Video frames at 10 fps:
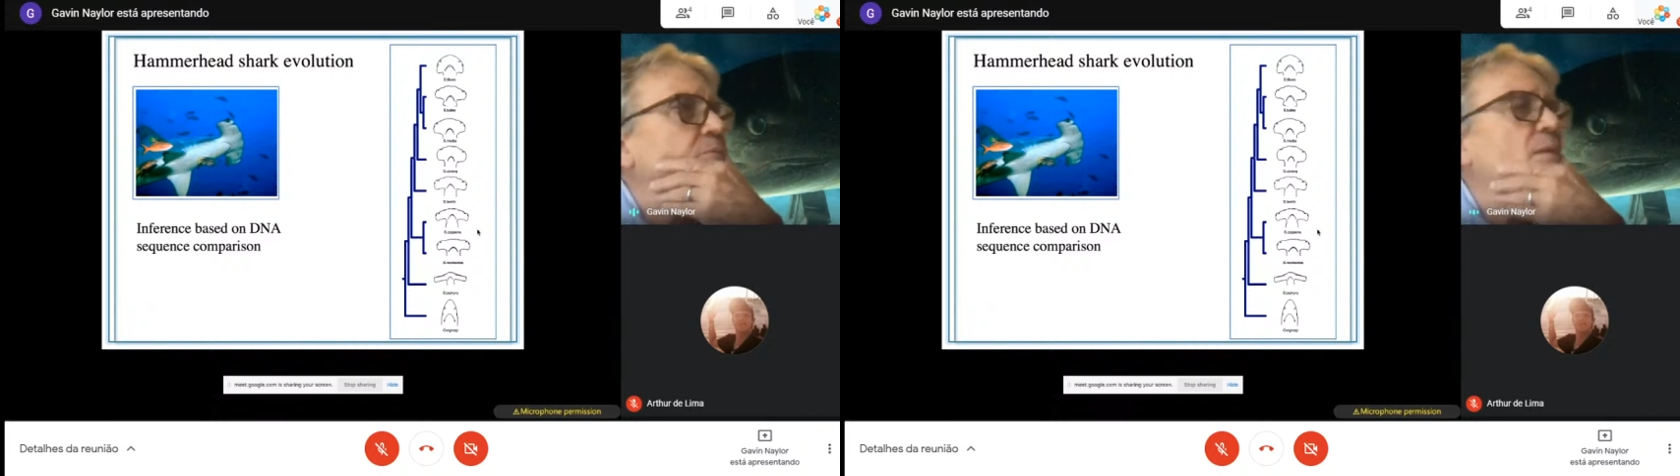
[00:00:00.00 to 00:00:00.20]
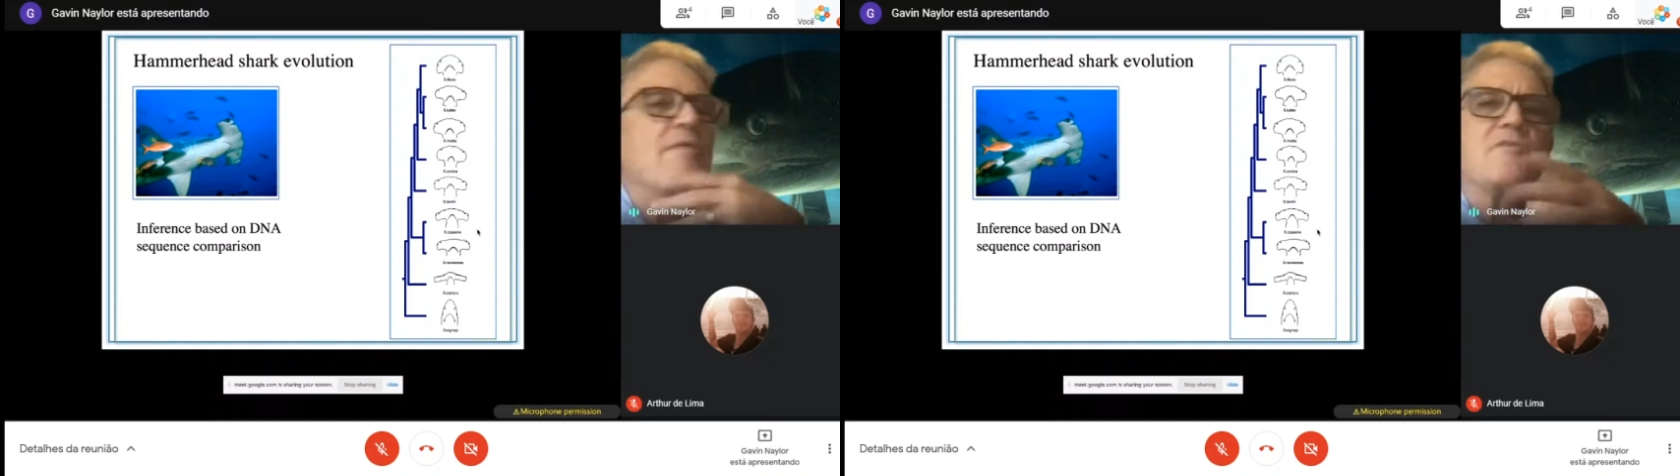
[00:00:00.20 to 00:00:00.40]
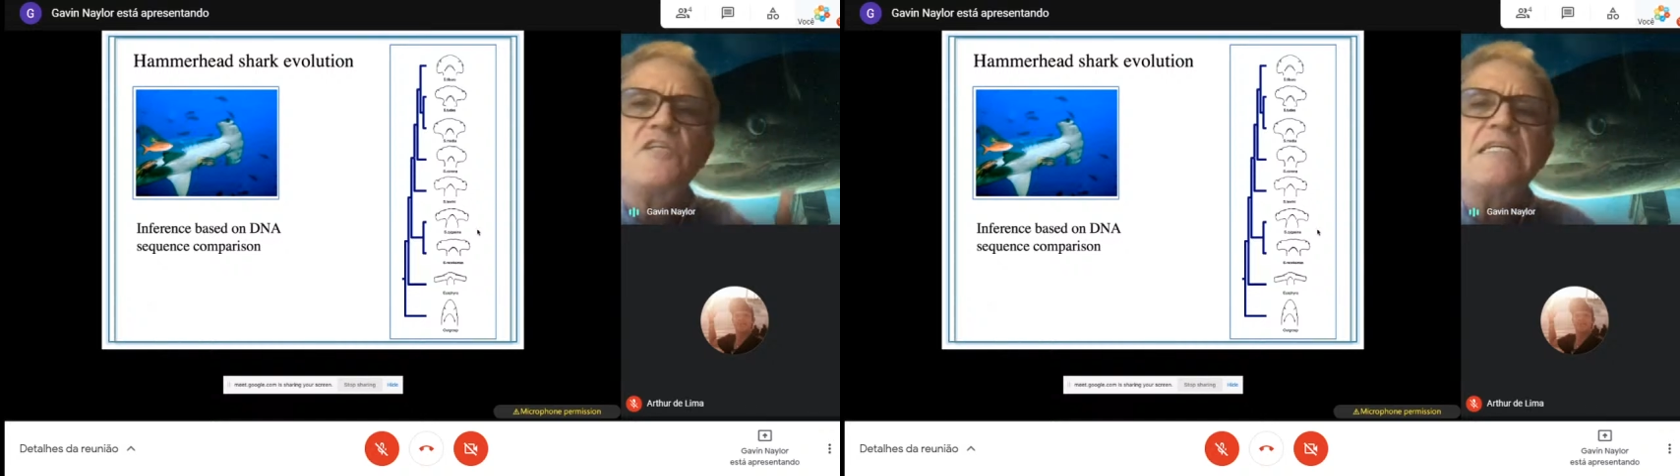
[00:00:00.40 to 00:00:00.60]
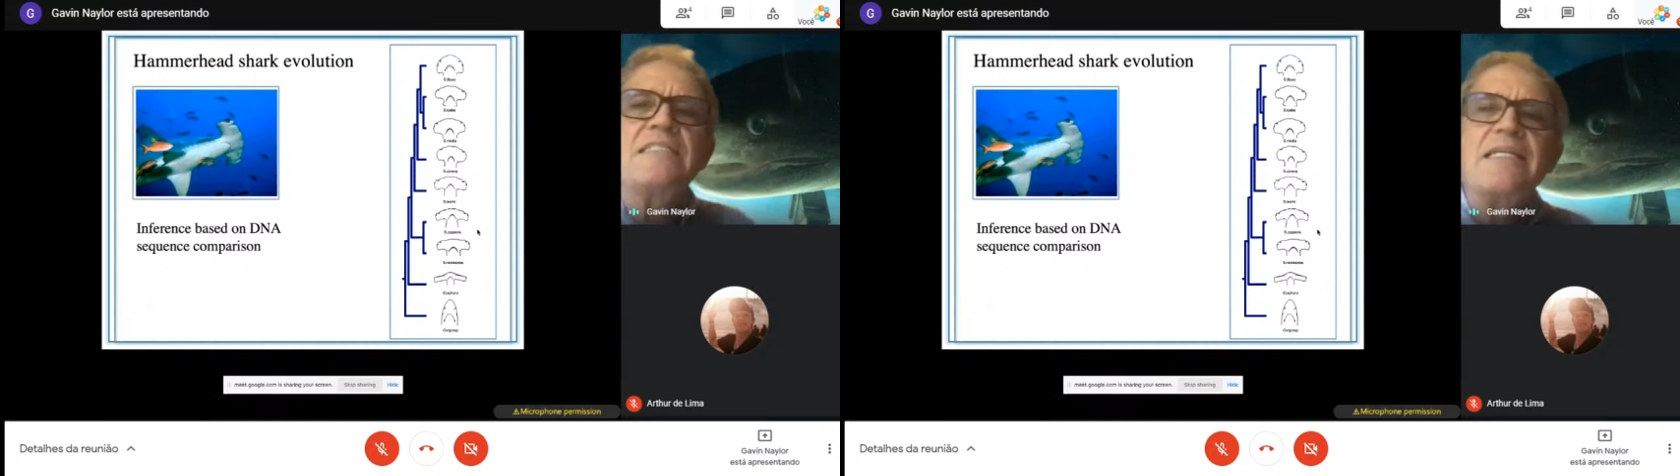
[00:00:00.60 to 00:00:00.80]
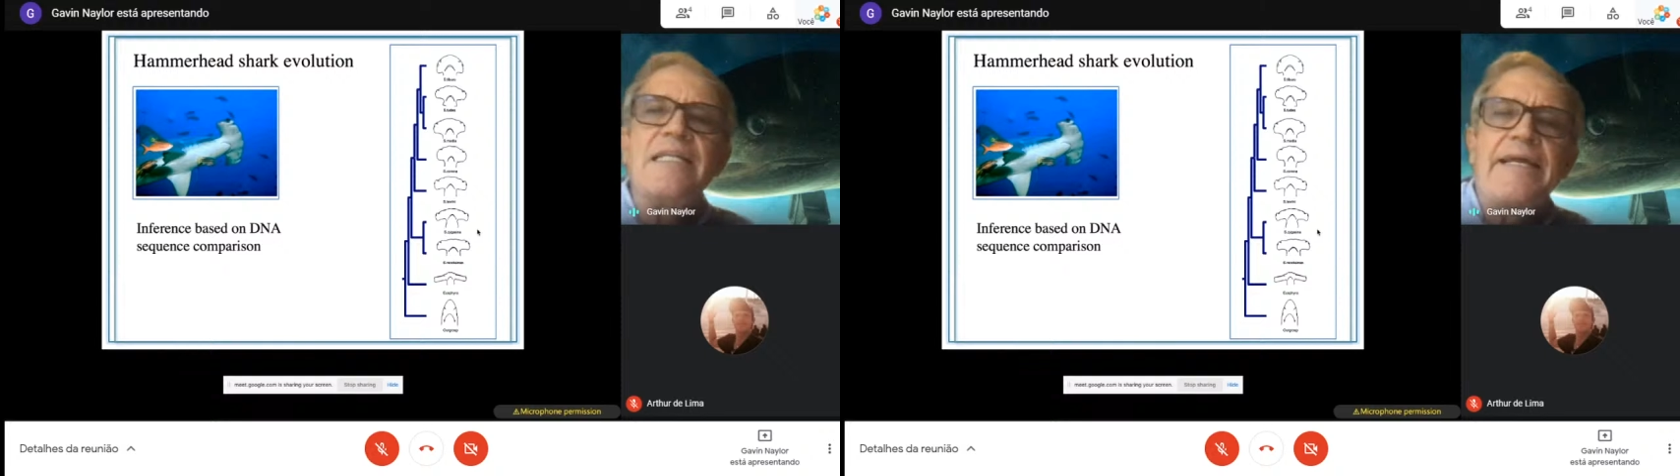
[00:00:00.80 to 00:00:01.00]
maybe those
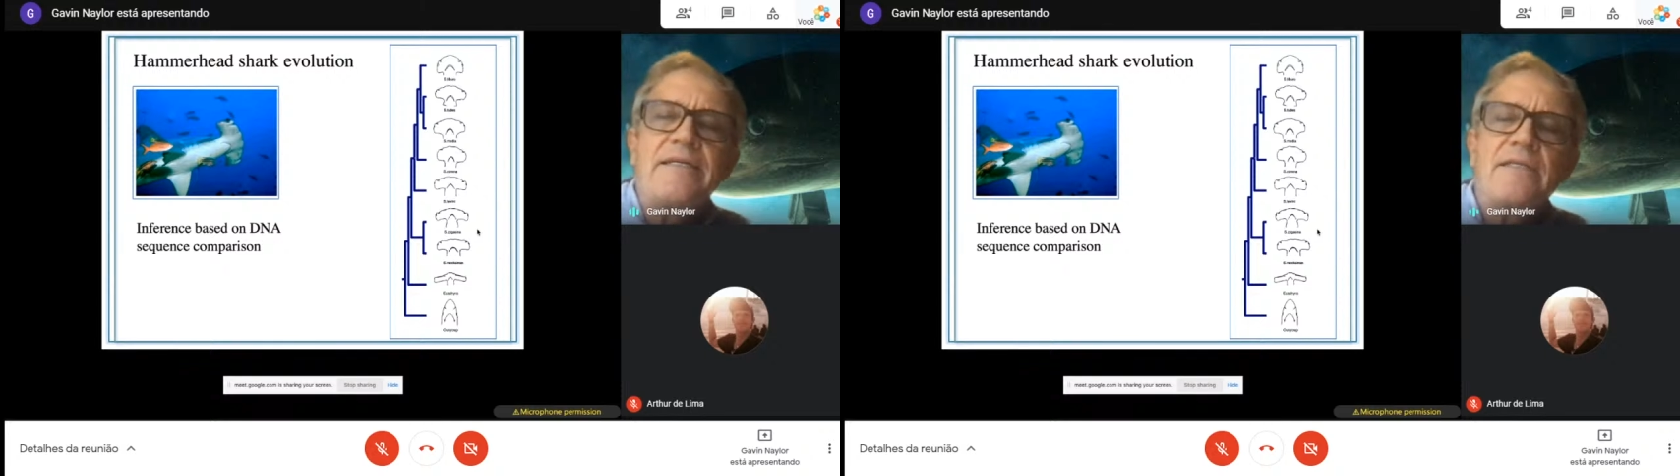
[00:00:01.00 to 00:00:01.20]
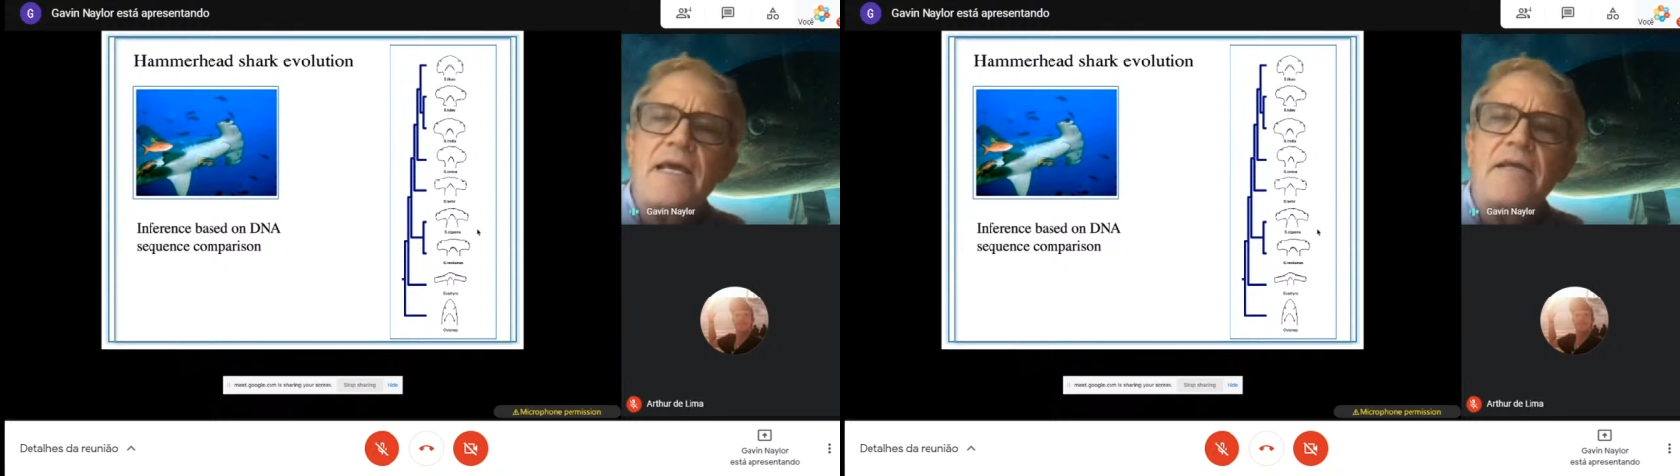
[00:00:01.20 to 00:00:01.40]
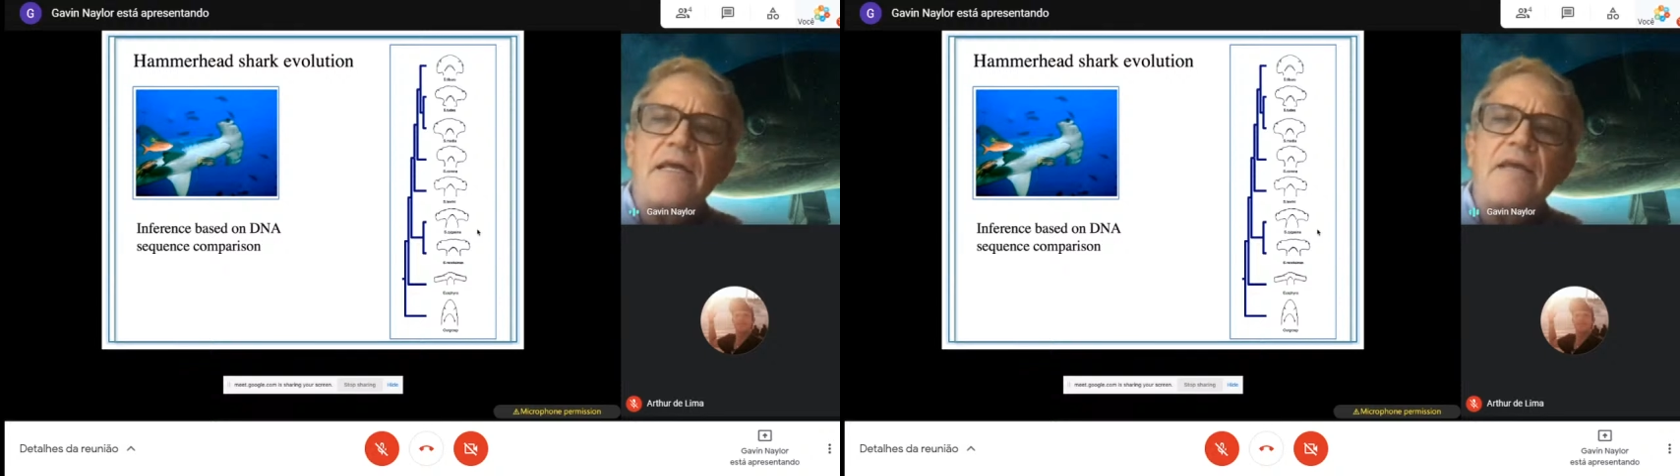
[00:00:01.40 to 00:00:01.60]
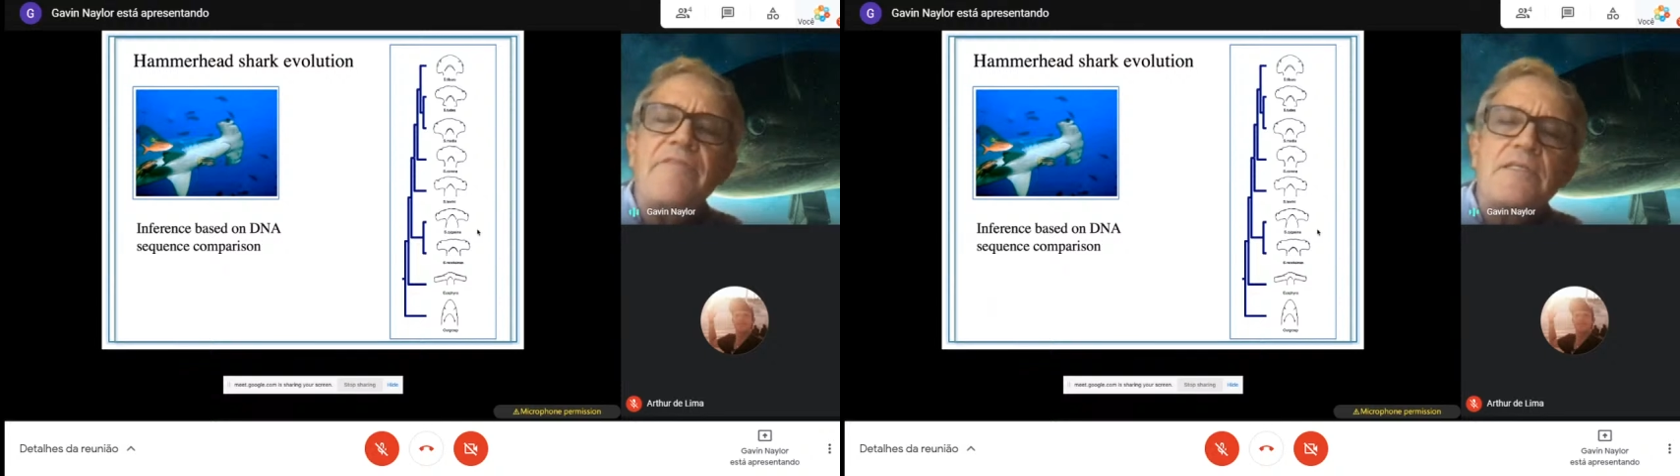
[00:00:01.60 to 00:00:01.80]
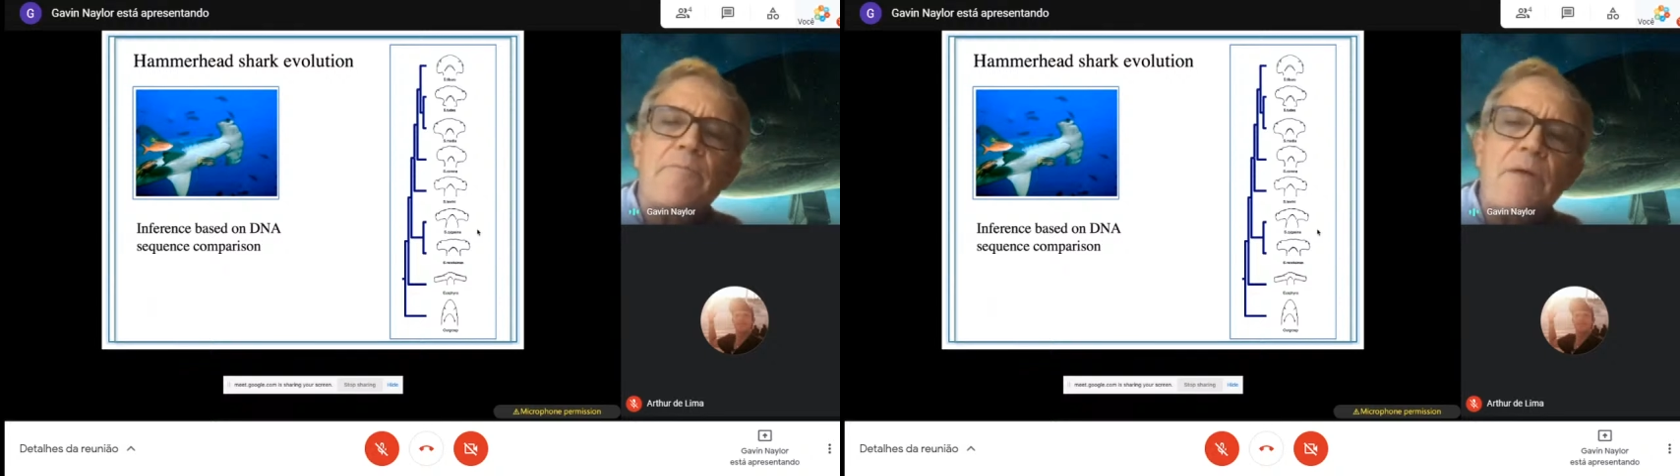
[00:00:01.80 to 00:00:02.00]
genes are linked. They're
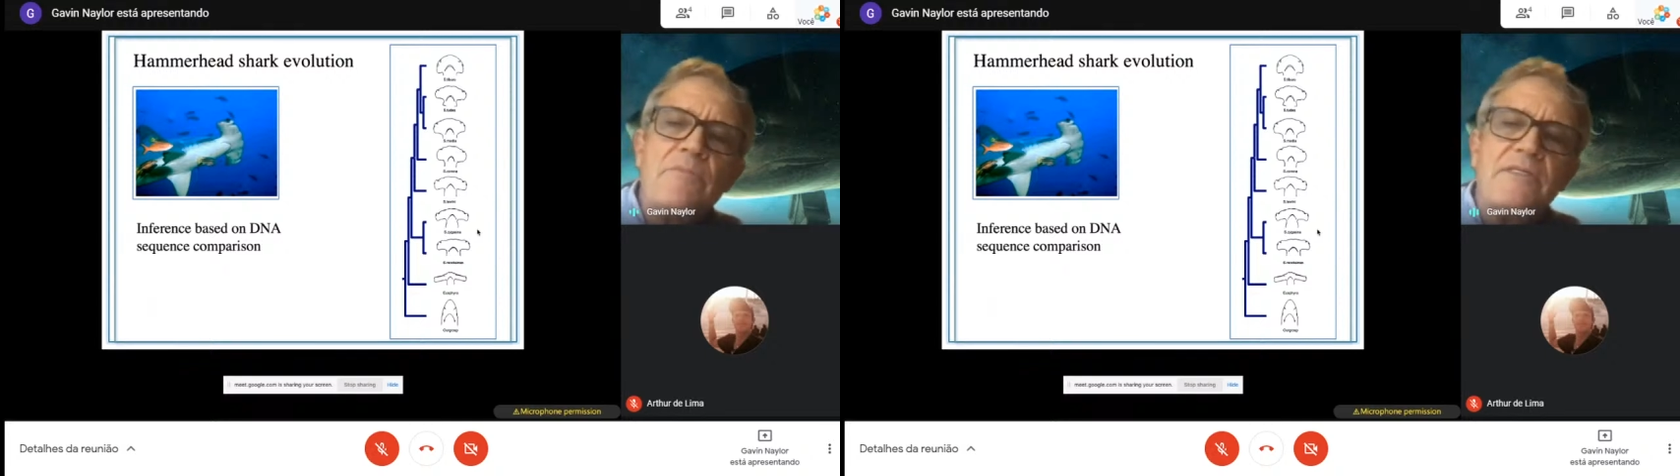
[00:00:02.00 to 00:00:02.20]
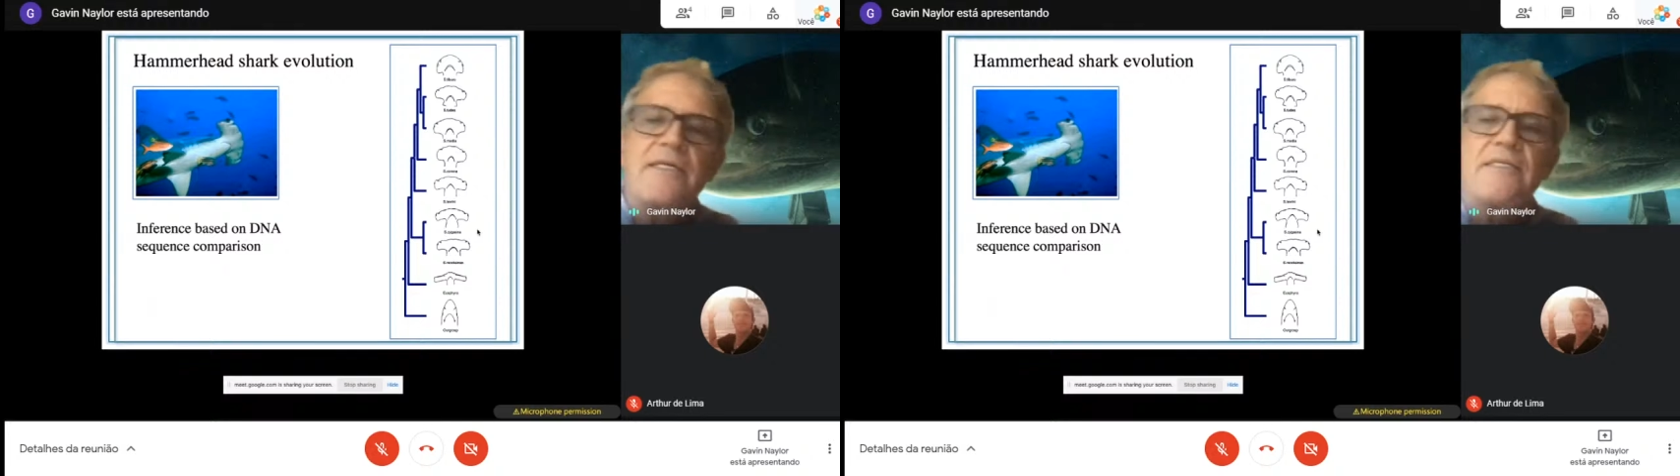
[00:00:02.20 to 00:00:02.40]
giving us a bum steer.